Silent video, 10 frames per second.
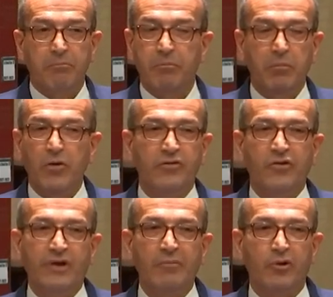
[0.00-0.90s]
not in
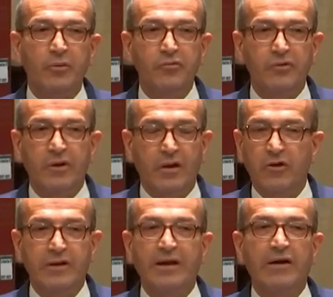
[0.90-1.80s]
the suburbs and
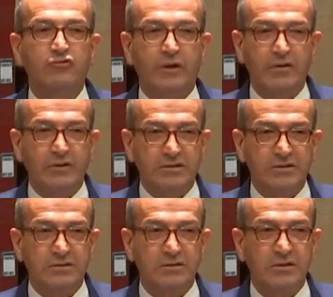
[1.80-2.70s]
not in country
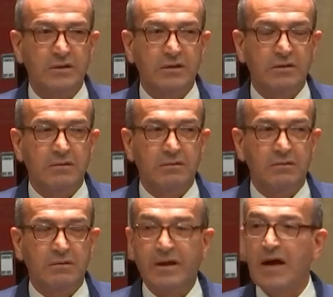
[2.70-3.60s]
areas.
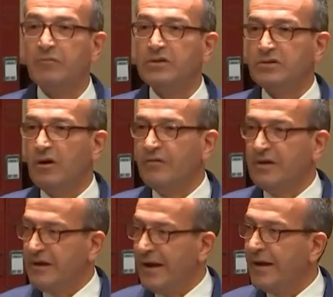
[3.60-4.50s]
The government of
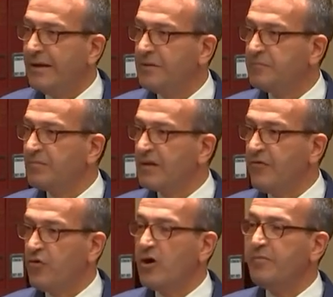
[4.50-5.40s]
the day
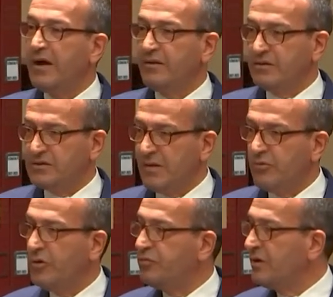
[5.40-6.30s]
forgot about the
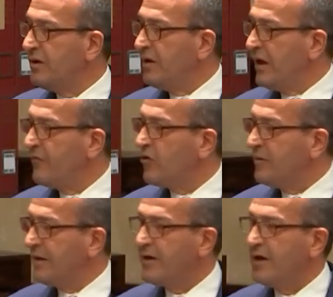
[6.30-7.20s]
suburbs and forgot
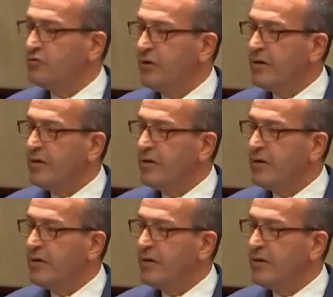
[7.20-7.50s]
about the country